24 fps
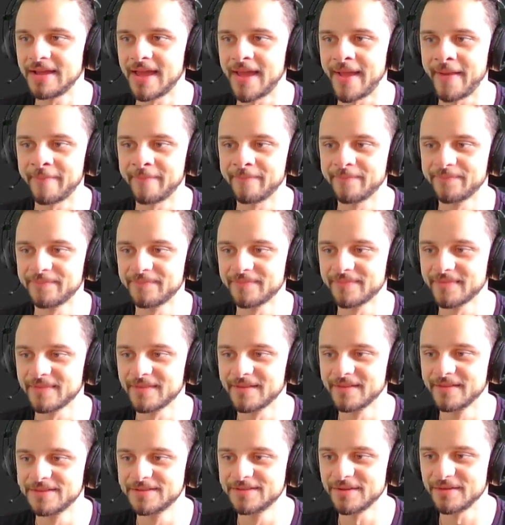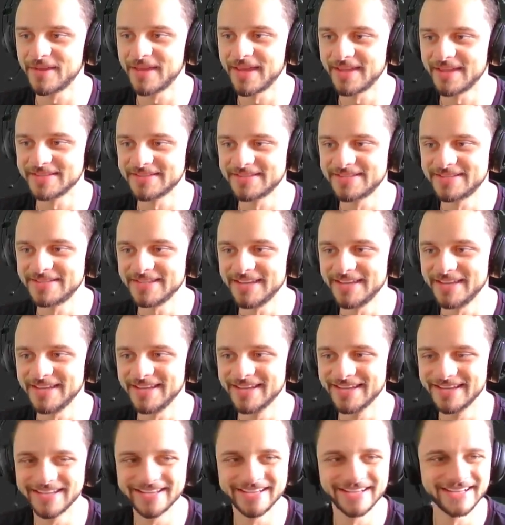game. So you can see,